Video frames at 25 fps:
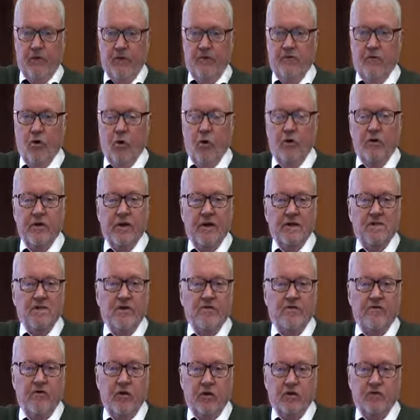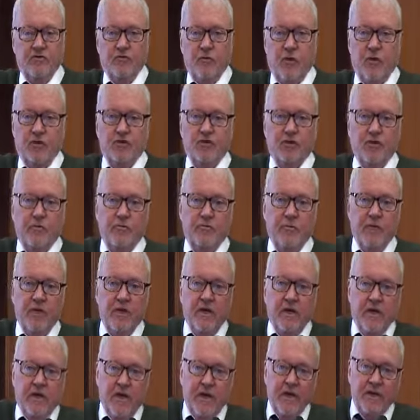We organized the first workshop
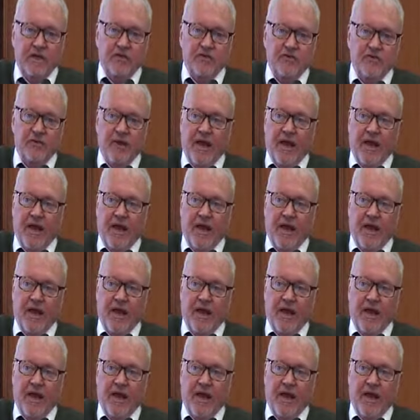in Sri